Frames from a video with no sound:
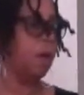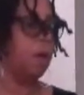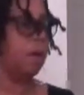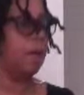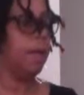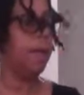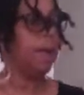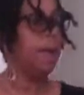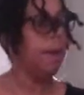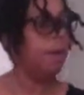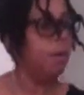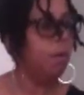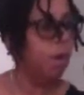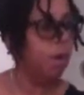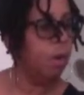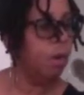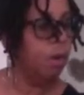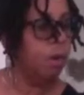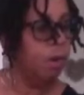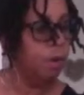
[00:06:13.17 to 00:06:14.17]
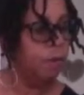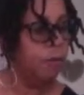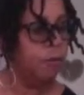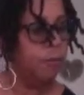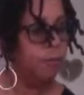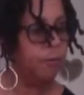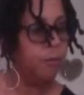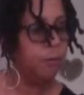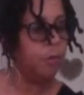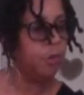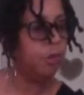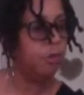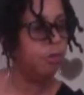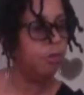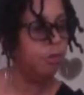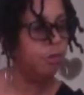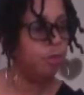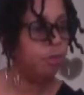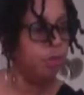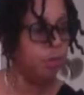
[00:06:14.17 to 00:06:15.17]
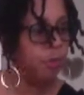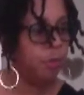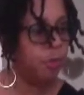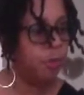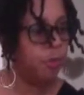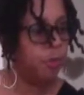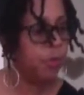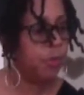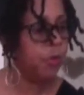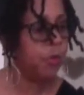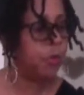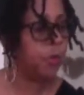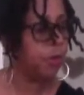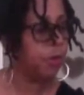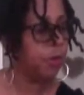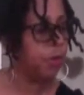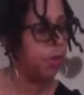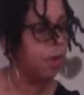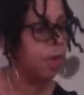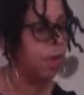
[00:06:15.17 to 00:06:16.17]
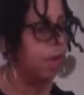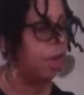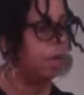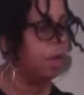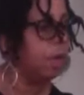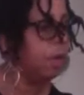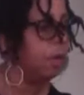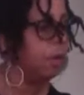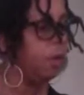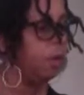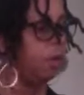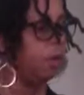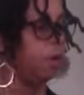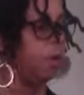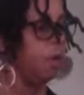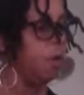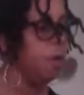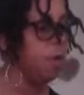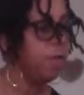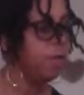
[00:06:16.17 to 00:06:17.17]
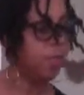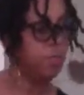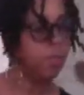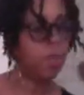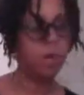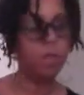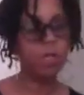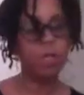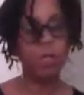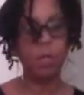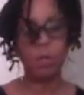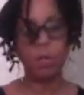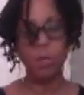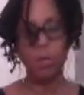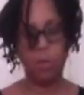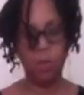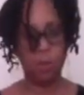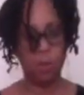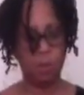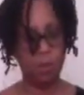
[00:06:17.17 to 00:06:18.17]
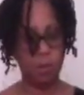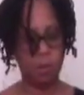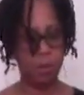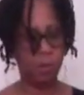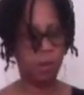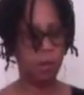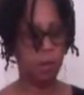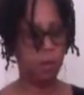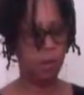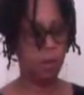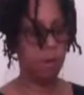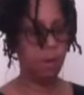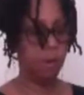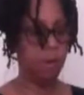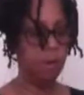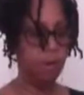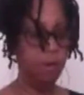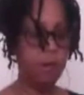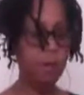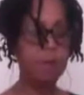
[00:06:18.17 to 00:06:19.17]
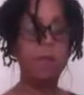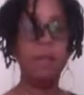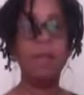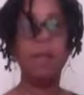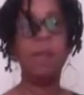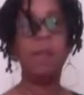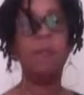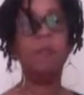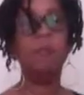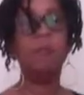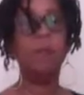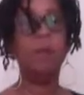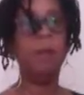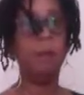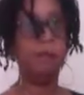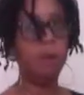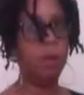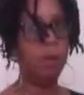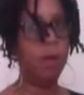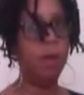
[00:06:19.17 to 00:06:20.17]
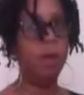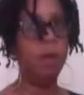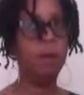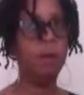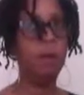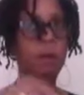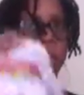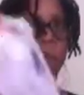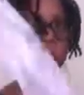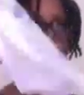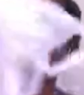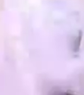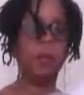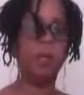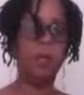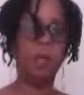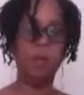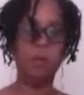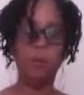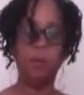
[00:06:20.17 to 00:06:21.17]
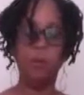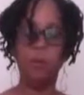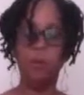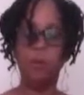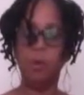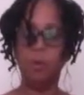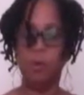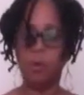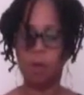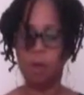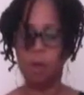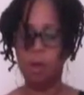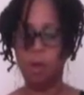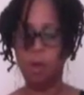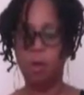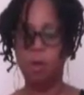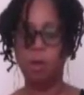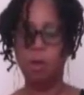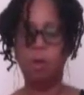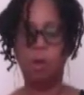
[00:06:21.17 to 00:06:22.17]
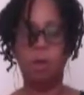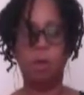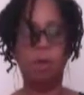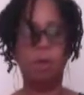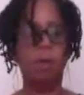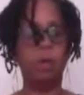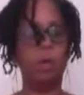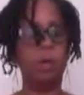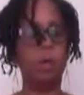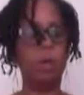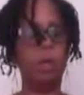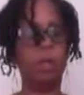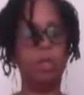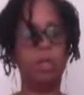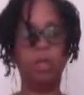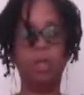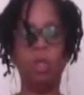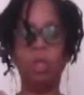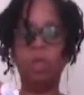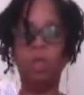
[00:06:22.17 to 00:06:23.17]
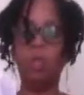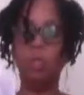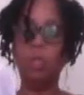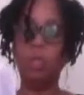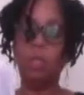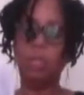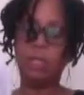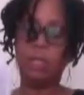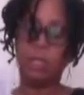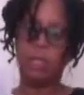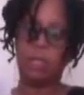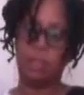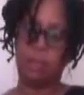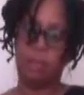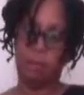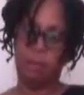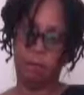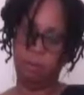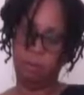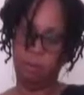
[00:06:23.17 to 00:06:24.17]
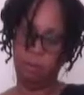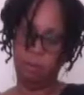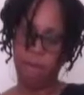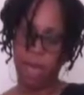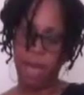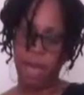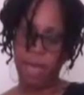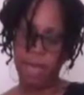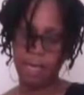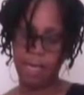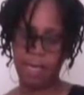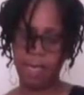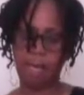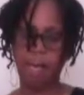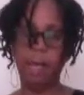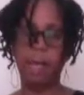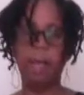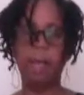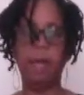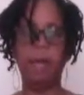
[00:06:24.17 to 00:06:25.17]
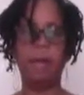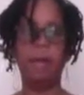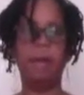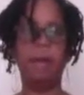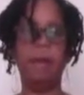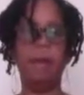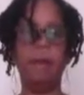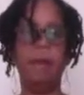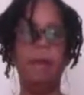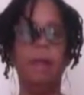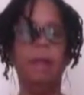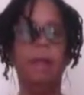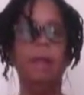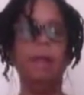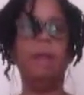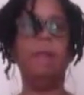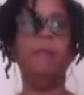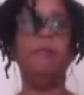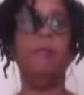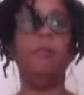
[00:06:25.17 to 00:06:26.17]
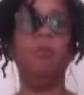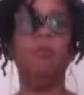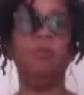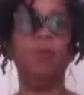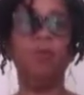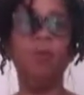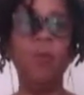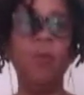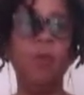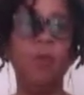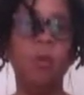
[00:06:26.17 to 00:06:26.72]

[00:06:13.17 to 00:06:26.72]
Now, for your shoes, you always want to, it's an inexpensive way to keep your shoes packed and keep the germs.